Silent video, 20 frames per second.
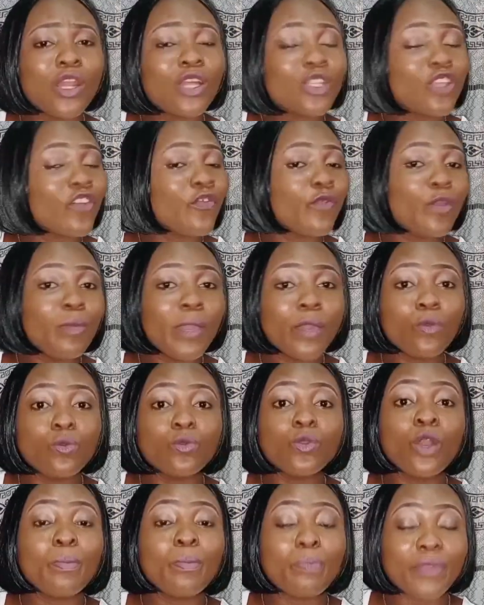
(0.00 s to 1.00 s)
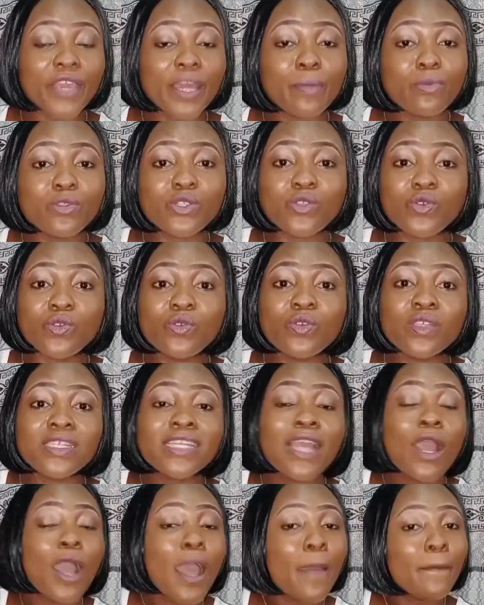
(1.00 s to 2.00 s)
I know a lot of women will not be able to
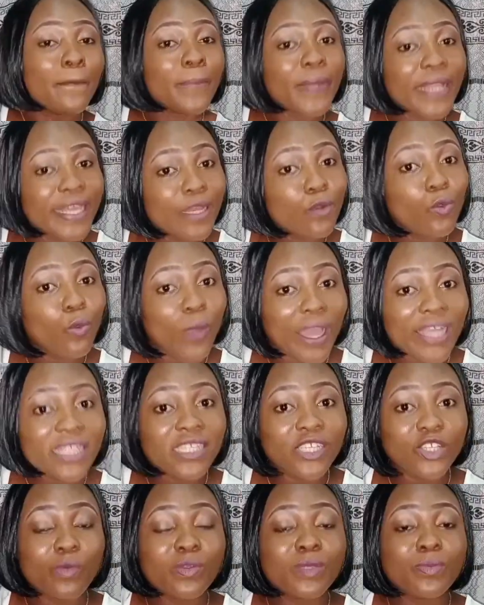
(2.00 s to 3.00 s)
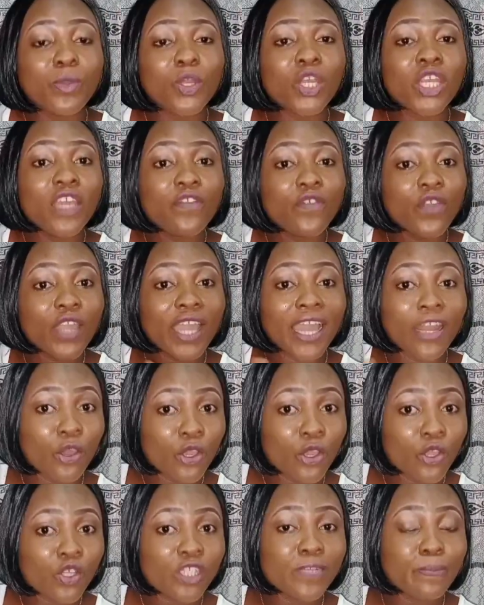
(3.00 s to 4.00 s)
use plain white soaps, but if you
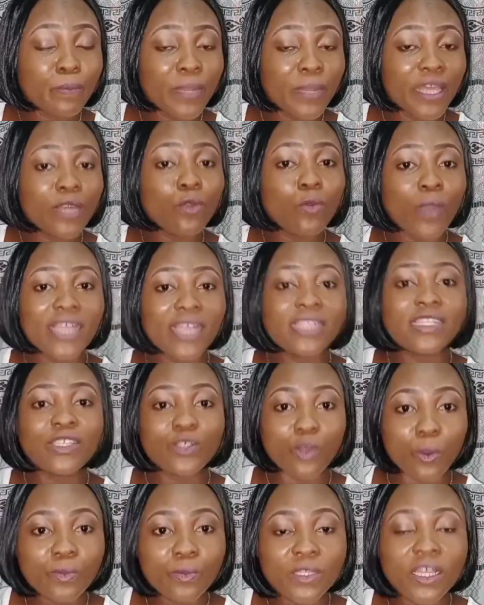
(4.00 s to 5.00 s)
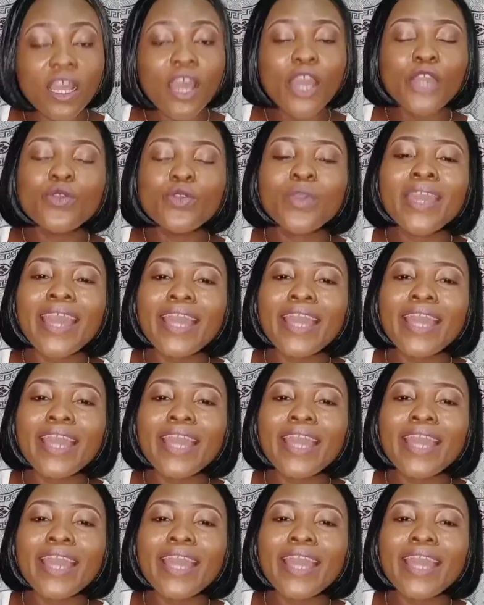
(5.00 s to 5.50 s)
cannot use plain white soaps,